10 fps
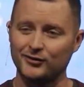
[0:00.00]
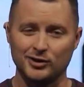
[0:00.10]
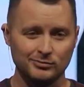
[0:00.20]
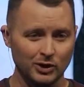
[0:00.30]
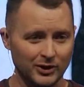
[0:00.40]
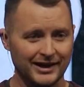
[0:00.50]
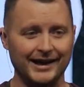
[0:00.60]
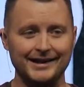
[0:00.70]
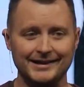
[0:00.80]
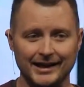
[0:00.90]

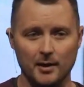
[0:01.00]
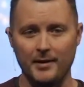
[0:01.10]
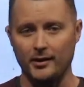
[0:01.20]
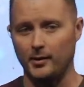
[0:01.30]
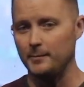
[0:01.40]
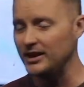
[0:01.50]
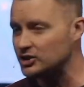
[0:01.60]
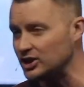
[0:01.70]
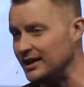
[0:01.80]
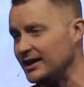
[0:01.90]
communicating about our
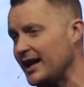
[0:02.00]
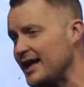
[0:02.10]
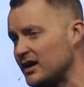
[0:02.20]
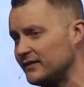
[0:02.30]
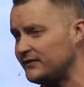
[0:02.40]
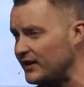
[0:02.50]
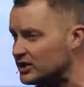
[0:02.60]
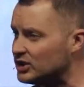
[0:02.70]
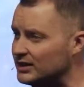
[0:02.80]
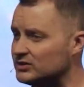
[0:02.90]
mission and our
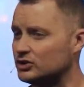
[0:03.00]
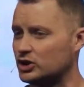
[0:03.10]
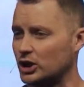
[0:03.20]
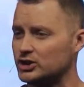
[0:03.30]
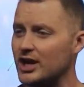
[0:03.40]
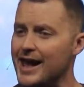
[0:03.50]
vision as a church.